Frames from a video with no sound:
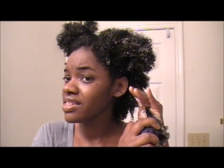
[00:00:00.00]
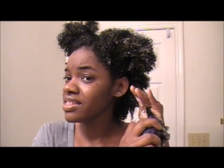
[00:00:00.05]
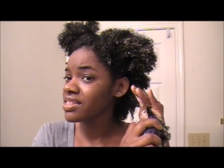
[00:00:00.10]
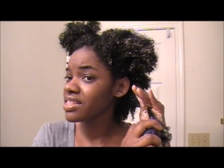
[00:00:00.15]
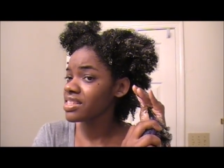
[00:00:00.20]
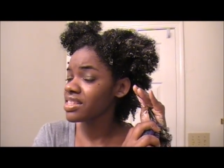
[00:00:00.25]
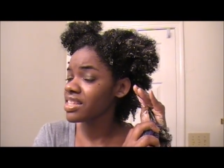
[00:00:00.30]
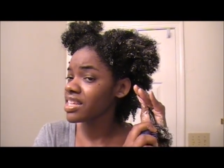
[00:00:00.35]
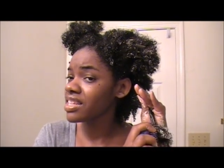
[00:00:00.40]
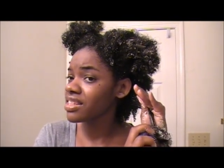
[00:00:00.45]

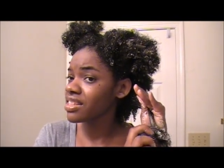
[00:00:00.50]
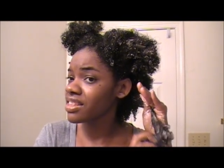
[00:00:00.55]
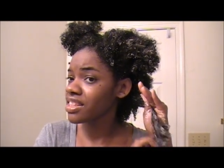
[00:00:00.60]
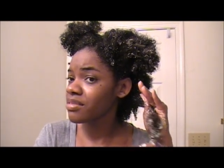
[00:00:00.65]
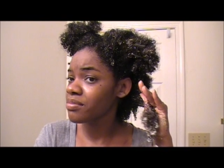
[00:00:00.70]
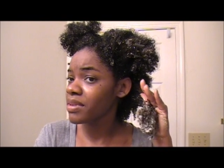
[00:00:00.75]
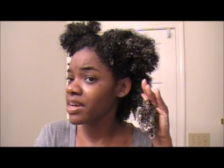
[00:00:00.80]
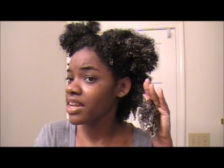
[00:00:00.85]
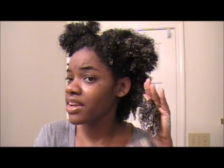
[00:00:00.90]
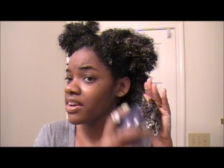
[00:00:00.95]
the thickness
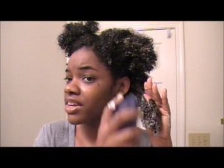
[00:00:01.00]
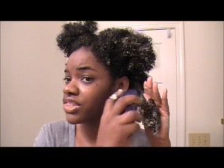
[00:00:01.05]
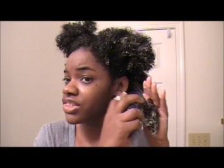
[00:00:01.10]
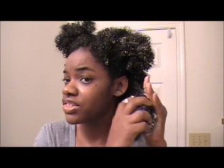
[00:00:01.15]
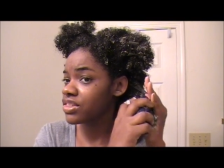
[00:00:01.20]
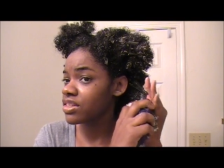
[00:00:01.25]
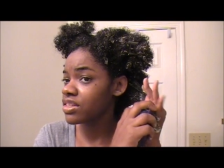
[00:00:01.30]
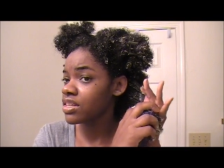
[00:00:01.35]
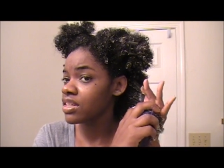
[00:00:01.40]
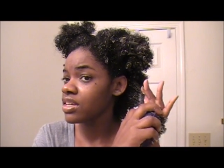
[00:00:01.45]
of my hair. I
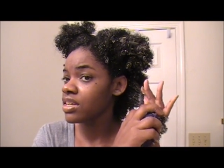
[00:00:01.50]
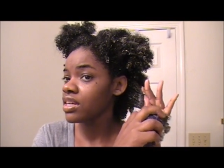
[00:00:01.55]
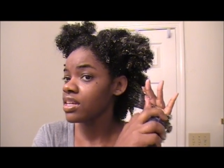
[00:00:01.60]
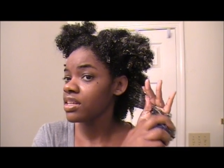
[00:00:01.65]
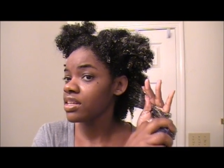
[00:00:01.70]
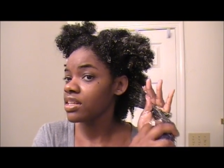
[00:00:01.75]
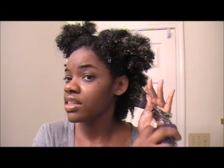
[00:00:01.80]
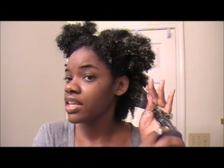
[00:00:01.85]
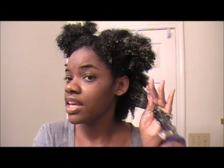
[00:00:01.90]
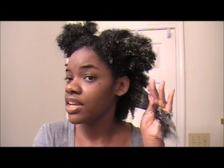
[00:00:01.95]
just,
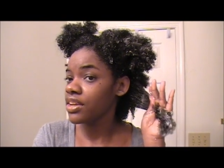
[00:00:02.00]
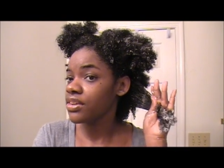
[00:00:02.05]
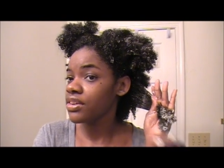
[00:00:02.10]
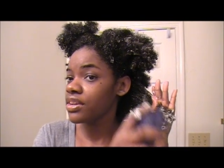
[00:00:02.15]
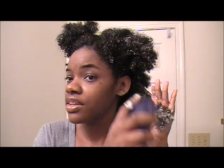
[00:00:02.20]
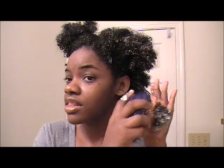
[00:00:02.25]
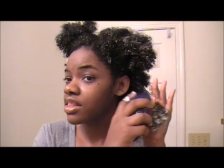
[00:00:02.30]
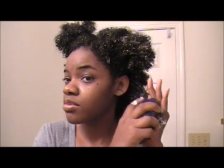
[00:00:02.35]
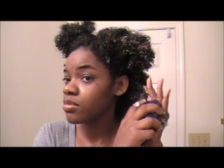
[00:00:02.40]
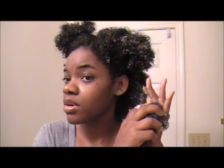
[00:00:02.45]
detangle
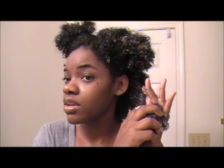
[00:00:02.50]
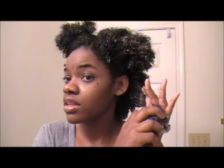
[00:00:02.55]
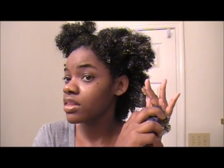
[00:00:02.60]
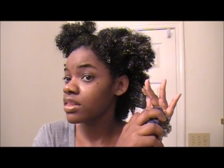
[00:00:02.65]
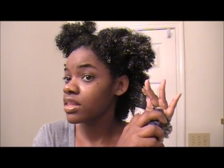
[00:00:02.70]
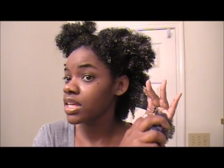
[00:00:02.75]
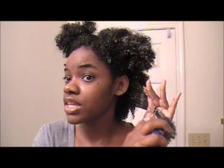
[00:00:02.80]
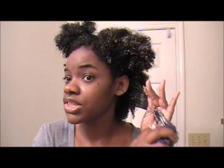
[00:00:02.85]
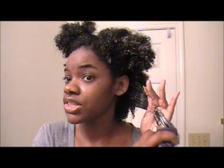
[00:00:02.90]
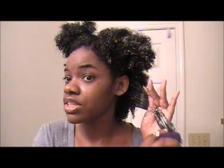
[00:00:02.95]
in smaller
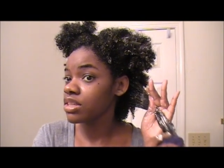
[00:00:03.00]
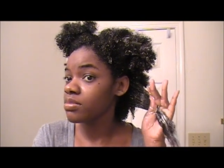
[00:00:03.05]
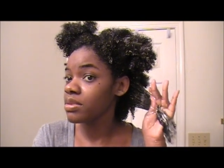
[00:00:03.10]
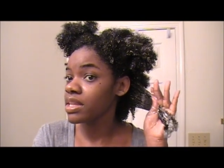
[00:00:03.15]
sections,